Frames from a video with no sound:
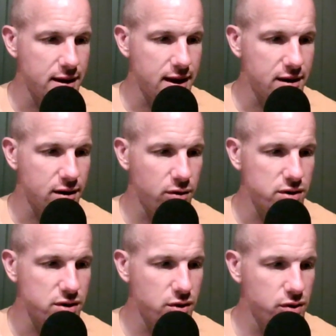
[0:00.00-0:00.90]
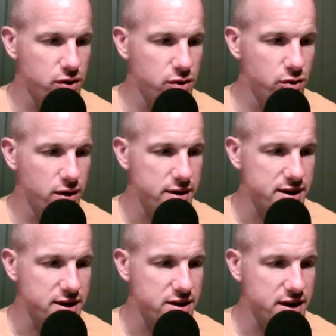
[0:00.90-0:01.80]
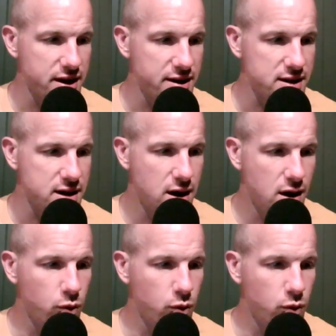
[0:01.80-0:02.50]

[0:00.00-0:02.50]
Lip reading: that those who do such things